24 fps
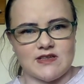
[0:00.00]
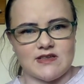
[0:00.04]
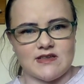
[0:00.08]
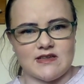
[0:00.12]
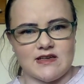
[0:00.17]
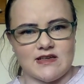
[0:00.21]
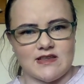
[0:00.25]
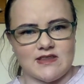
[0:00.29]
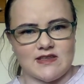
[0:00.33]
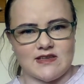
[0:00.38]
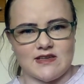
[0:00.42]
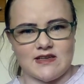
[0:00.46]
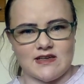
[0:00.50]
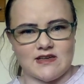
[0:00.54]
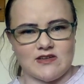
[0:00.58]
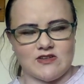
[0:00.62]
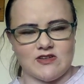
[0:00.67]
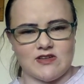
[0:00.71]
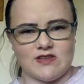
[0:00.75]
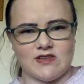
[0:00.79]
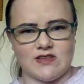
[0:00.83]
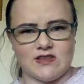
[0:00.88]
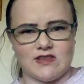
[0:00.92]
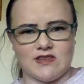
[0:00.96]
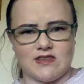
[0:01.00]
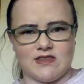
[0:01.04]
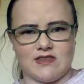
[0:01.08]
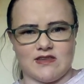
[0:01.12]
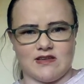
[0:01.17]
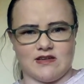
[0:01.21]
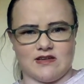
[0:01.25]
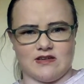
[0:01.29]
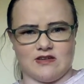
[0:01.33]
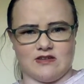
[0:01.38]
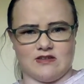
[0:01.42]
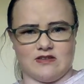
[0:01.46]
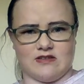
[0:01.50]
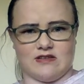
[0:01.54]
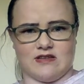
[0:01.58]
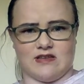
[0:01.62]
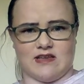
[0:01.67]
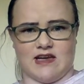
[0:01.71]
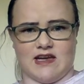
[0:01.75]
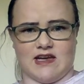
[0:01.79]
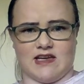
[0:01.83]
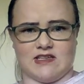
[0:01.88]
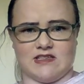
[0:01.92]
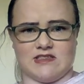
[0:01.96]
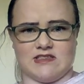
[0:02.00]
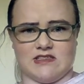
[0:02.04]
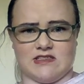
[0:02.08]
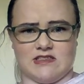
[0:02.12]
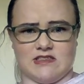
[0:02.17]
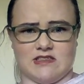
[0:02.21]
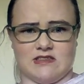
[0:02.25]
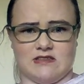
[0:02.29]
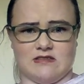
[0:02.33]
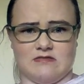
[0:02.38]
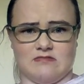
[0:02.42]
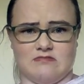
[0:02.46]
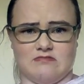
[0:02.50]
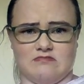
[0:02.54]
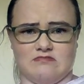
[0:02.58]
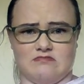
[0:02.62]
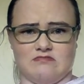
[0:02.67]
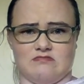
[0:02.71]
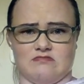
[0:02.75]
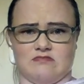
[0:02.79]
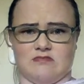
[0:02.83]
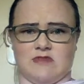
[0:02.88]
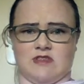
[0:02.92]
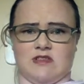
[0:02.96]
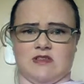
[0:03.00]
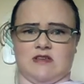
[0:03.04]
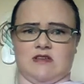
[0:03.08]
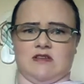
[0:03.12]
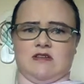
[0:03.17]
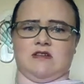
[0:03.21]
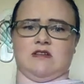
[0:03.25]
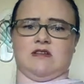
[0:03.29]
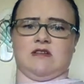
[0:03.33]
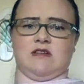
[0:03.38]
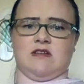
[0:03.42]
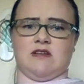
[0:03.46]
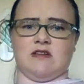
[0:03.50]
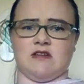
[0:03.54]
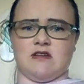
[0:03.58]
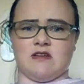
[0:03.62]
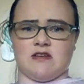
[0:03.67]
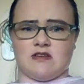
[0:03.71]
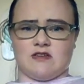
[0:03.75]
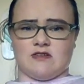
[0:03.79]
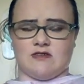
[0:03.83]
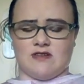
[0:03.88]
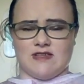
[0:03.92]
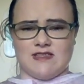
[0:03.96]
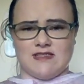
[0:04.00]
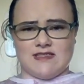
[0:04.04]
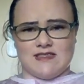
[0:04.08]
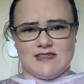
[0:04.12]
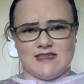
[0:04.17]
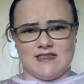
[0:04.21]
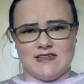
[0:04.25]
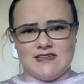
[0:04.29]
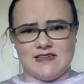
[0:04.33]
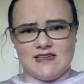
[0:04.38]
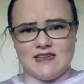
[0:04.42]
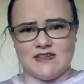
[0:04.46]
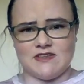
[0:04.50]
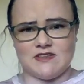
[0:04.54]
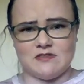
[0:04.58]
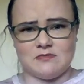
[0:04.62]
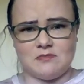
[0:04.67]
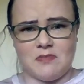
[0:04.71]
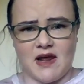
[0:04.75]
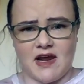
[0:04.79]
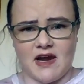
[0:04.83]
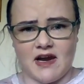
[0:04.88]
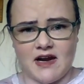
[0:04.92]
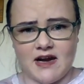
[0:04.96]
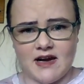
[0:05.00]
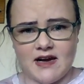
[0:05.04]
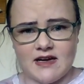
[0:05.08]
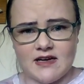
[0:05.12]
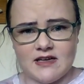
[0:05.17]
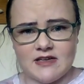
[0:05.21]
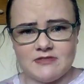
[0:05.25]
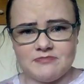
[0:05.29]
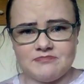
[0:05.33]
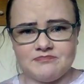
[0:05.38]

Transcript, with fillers: And I think I agree the Asian green tea and Asian pear.